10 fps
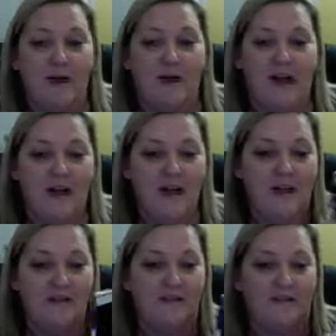and a
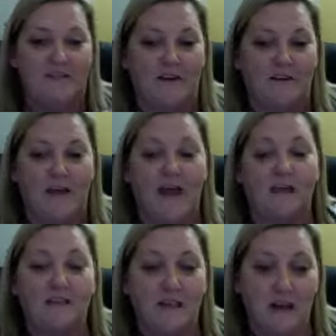cell phone, and
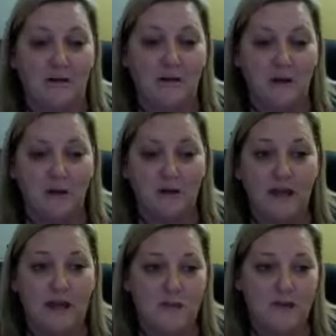download the
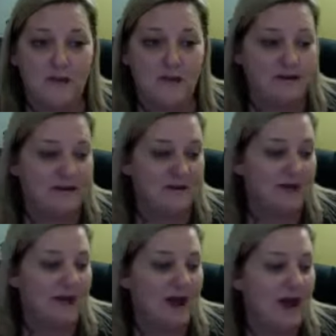Amazon seller
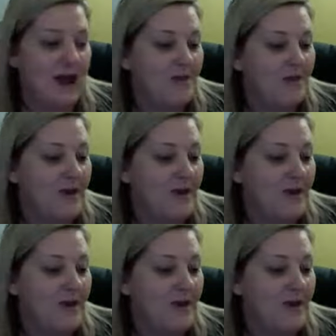app,